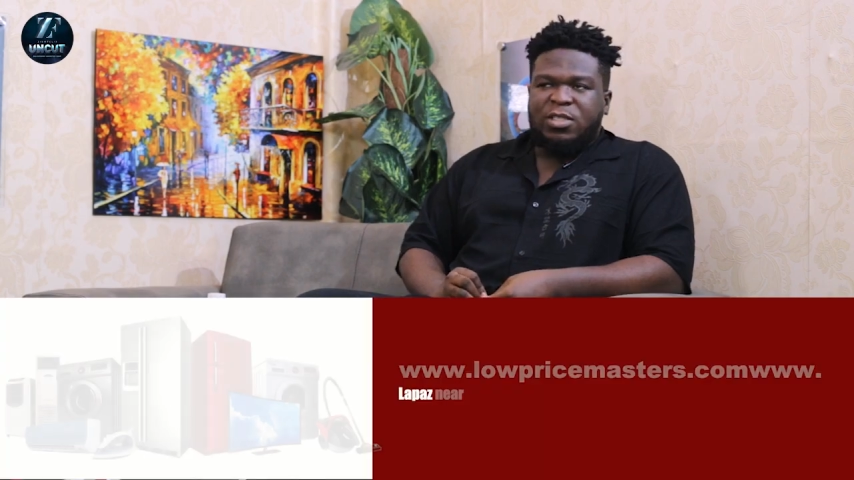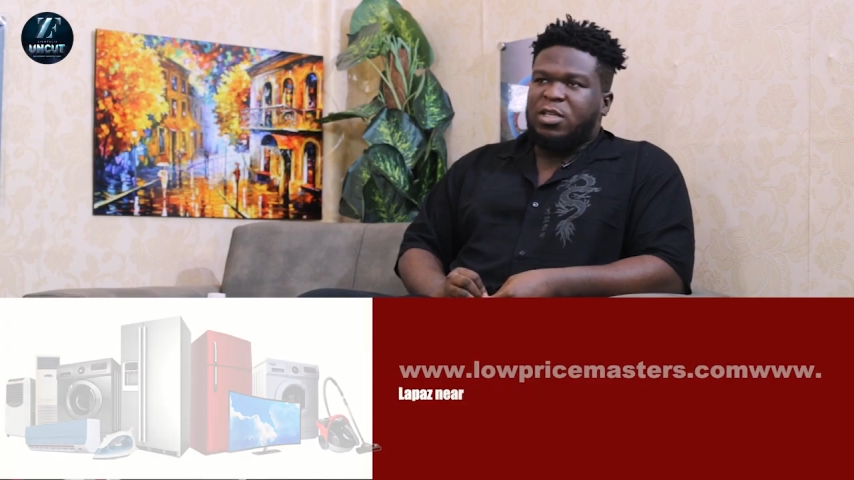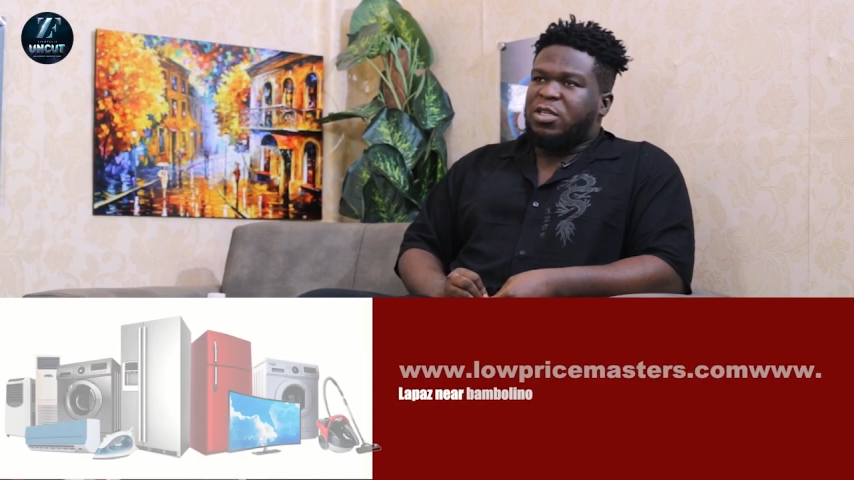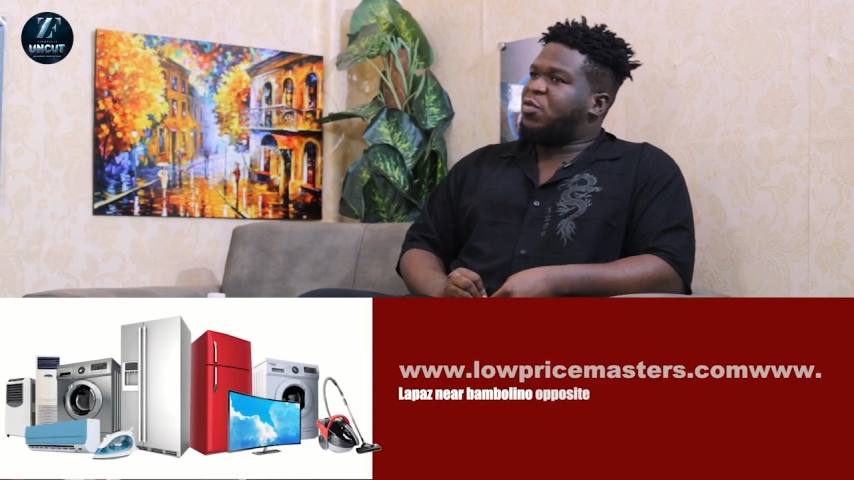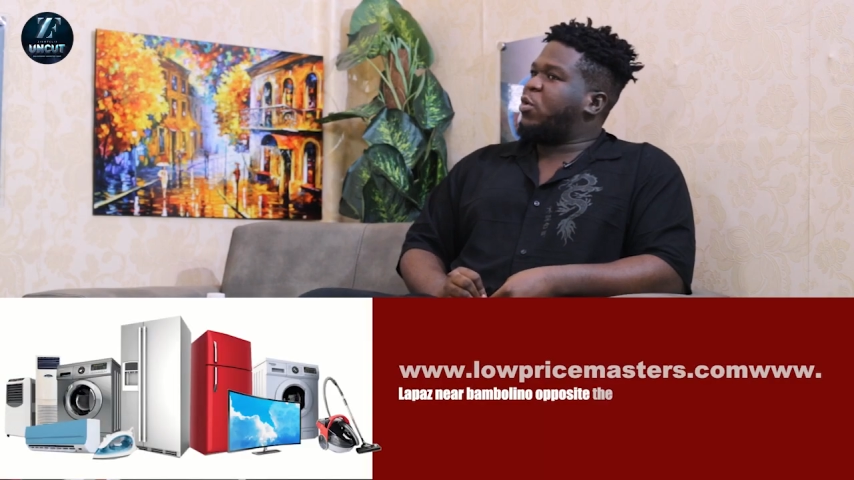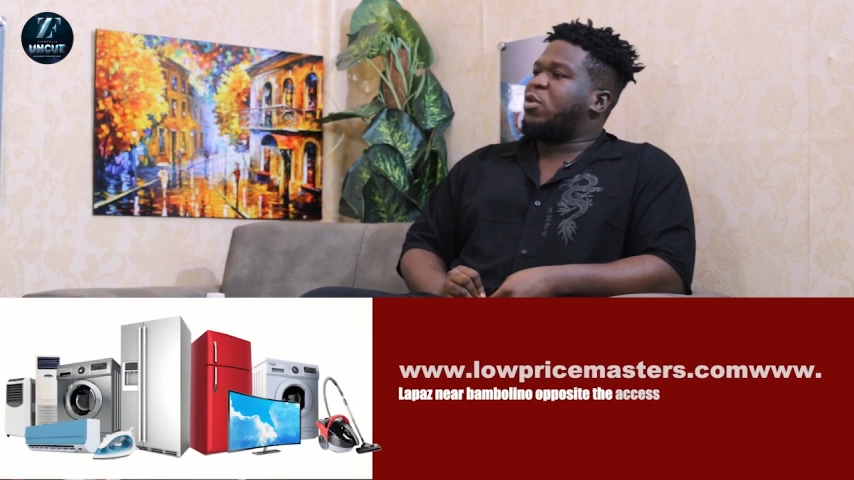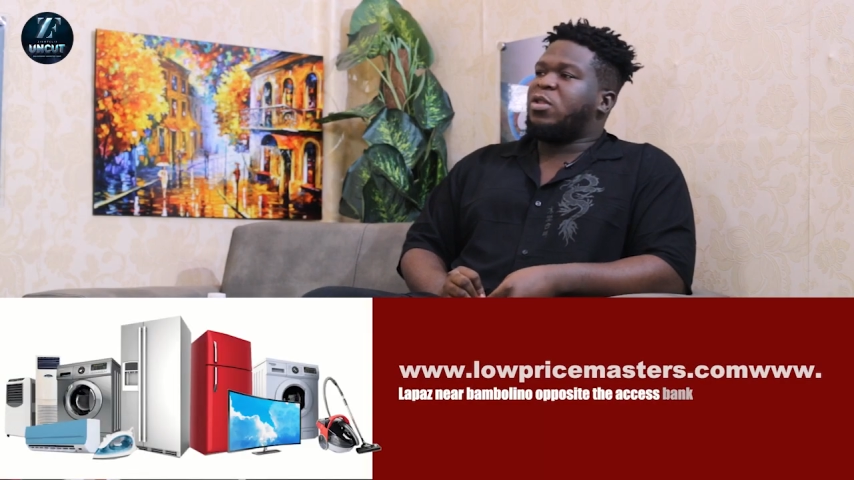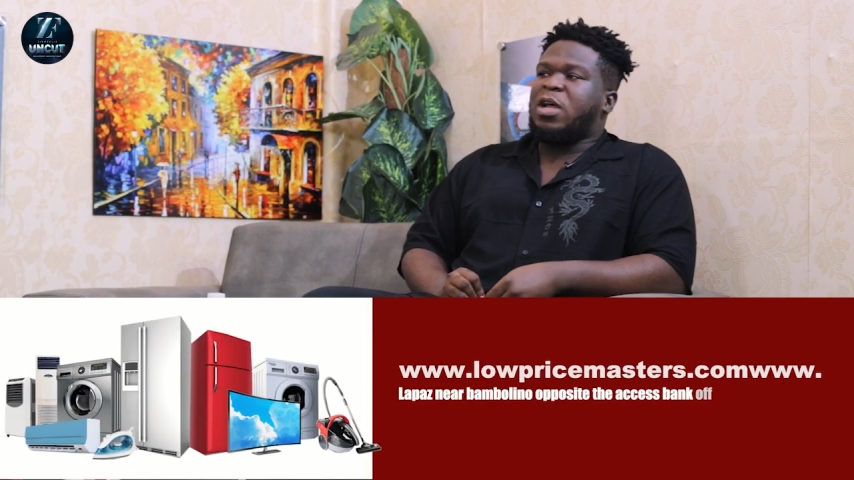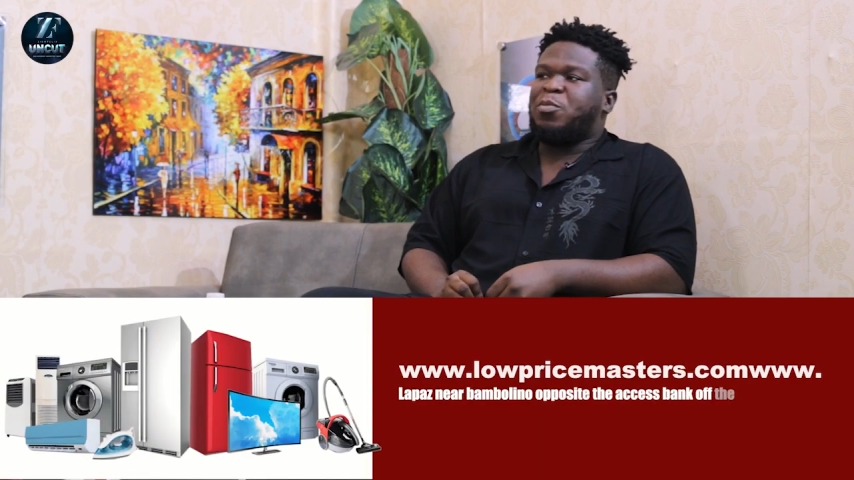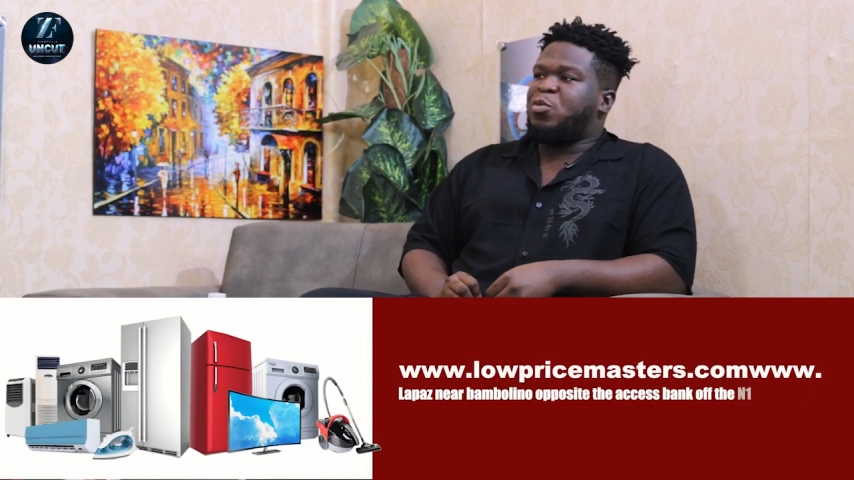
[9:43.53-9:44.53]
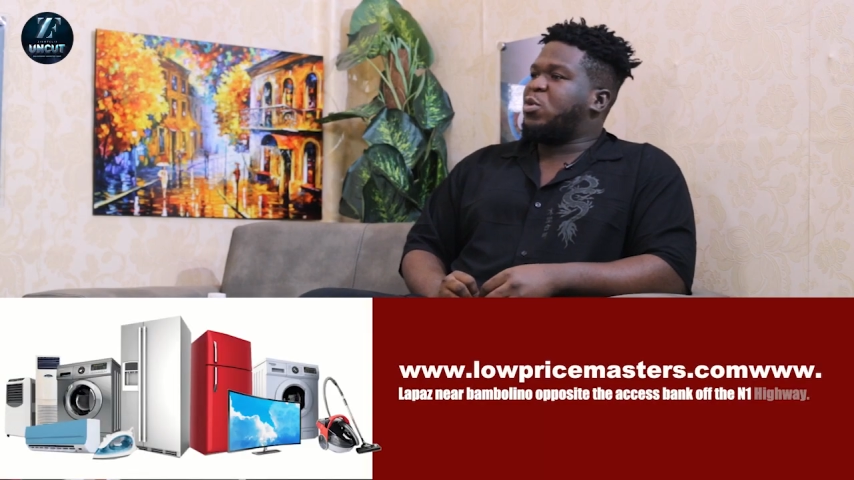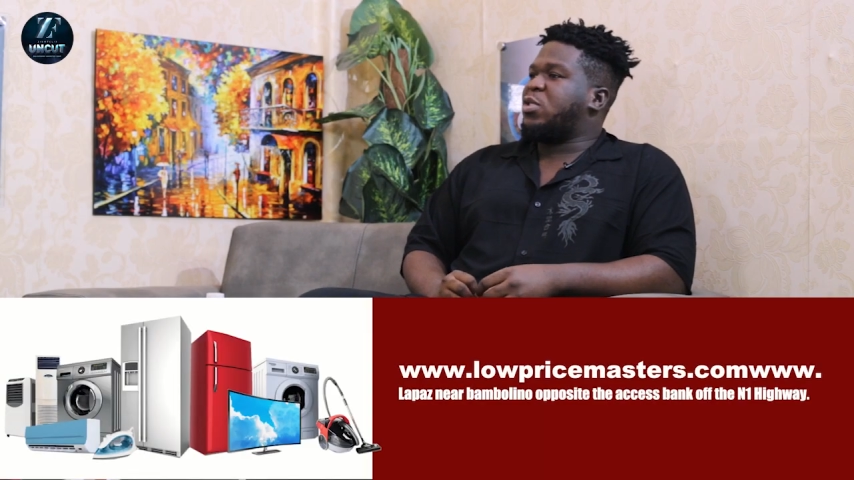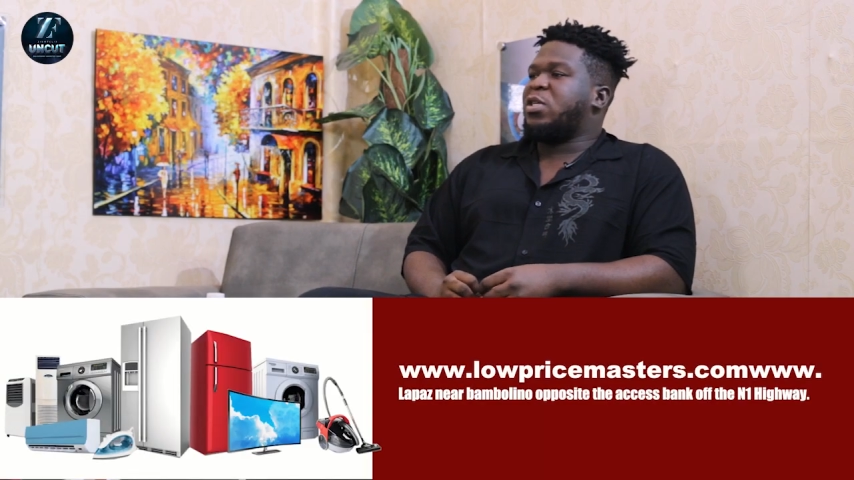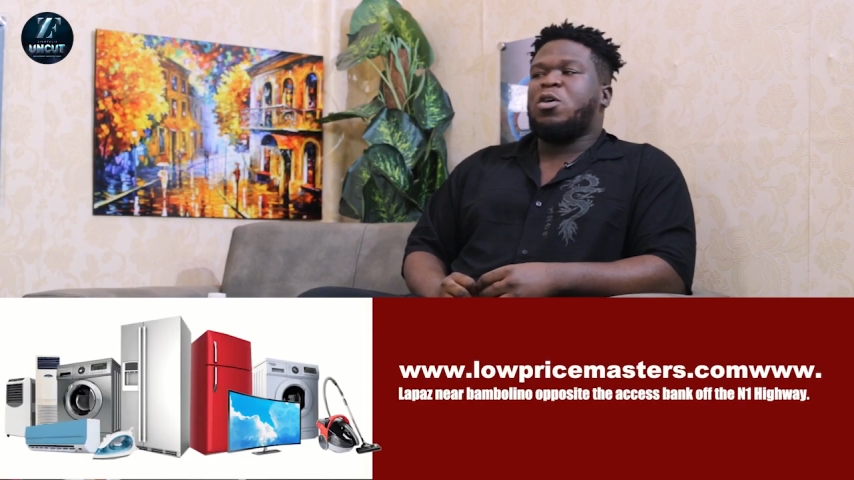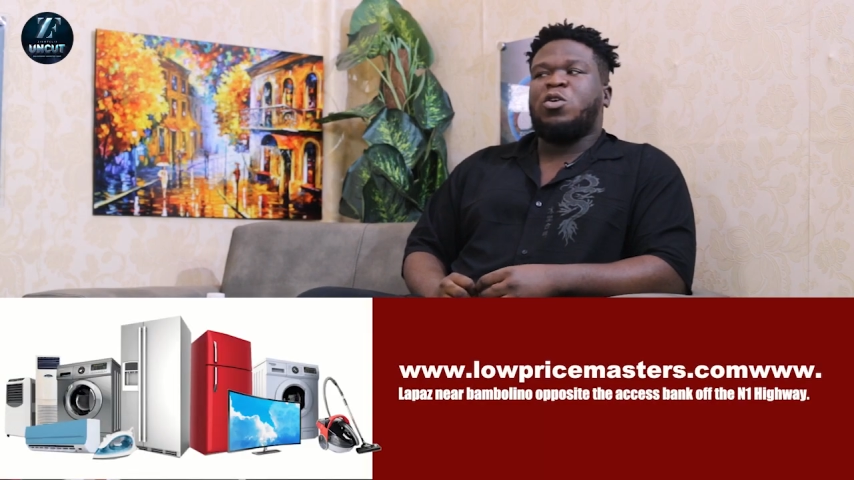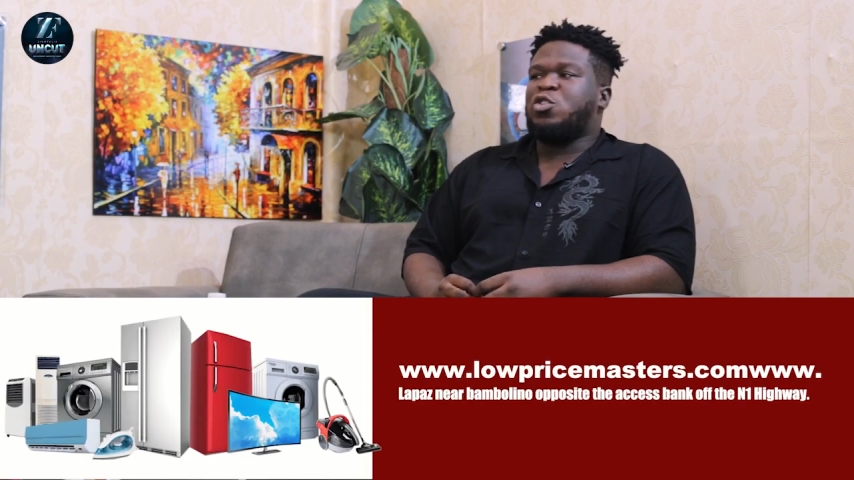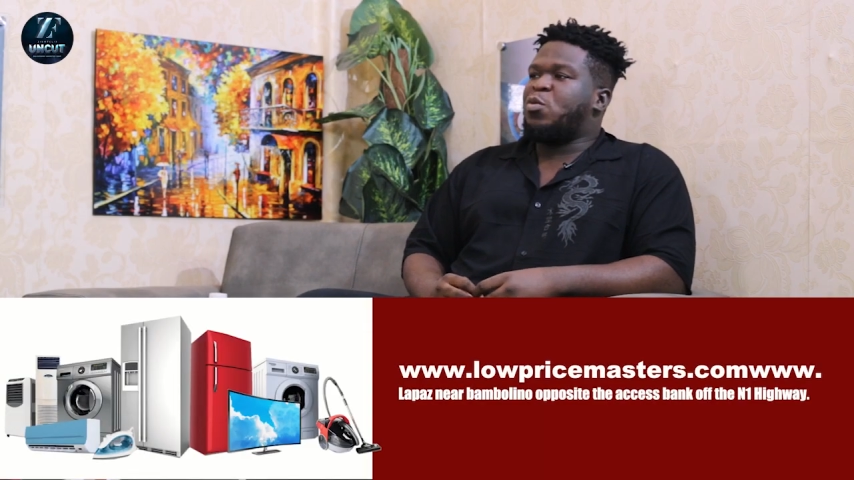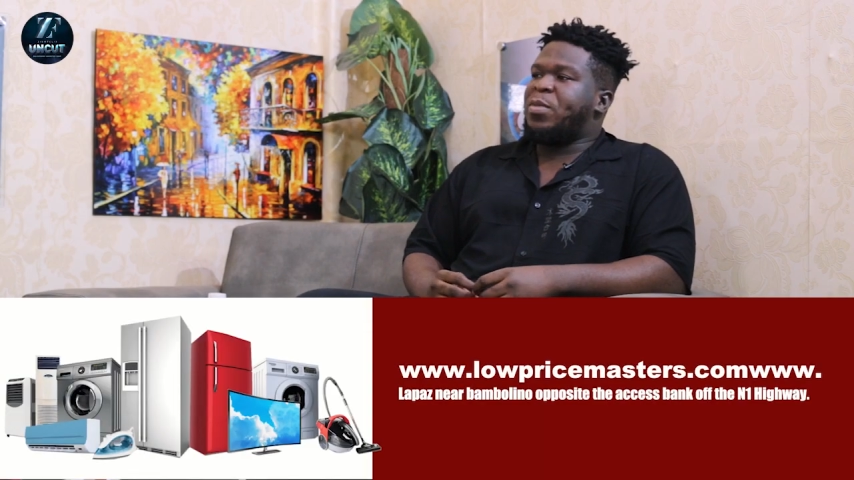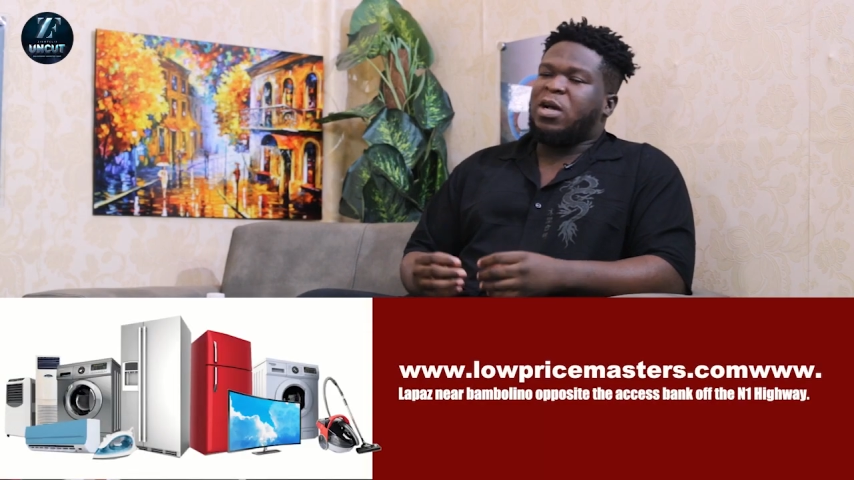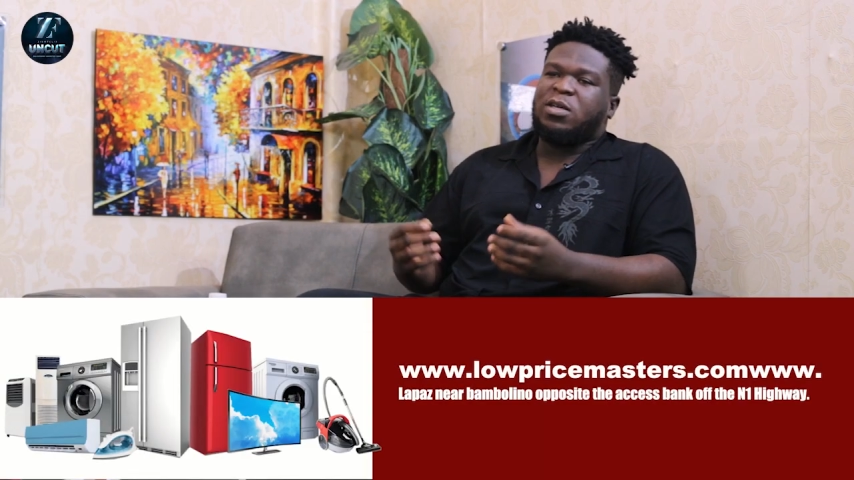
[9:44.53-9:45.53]
for it on Apple Music, Audiomack,
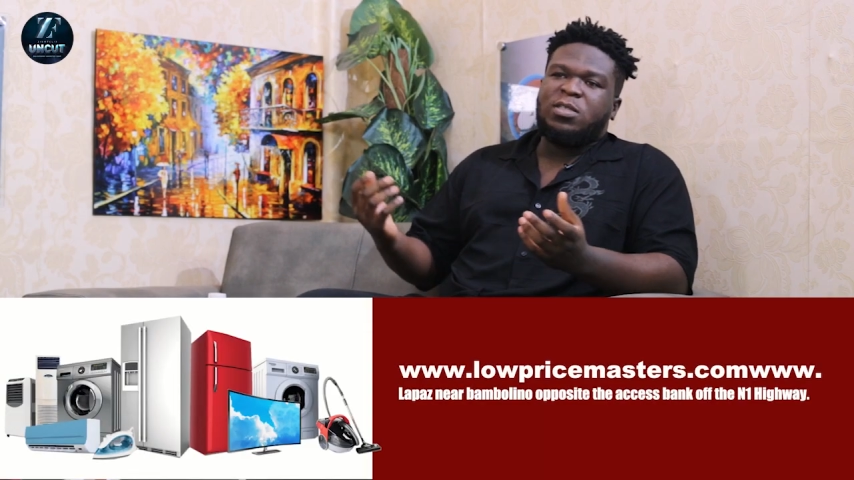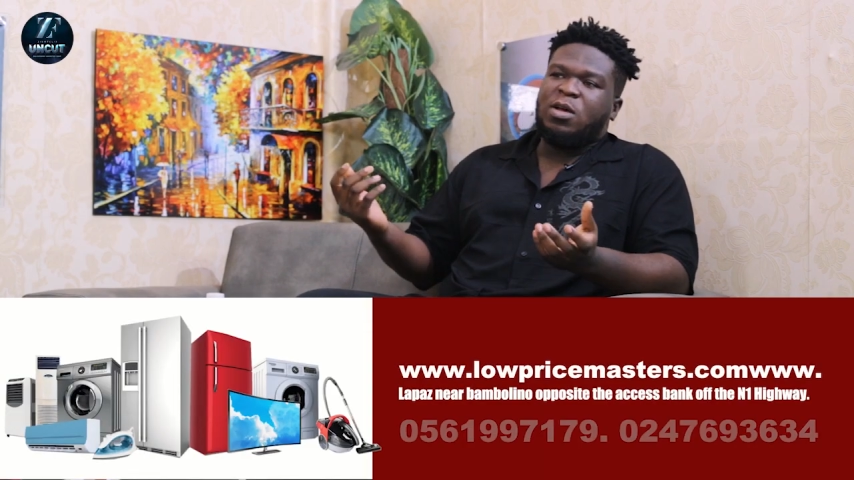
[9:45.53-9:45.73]
SoundCloud,